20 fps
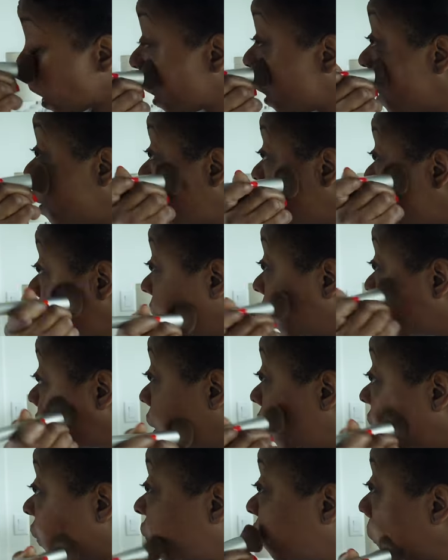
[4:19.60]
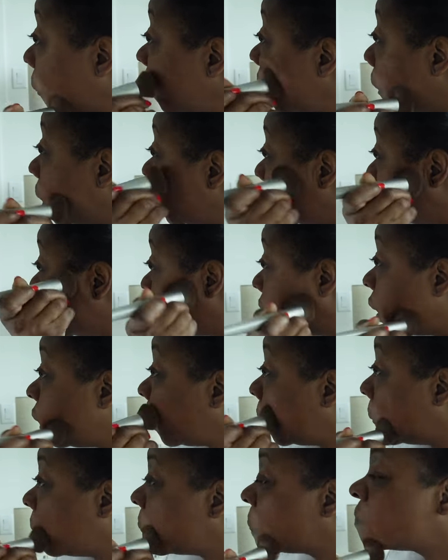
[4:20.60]
put my coffee in the,
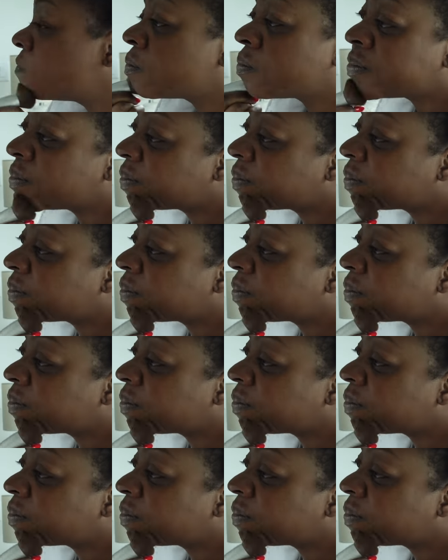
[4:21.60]
um,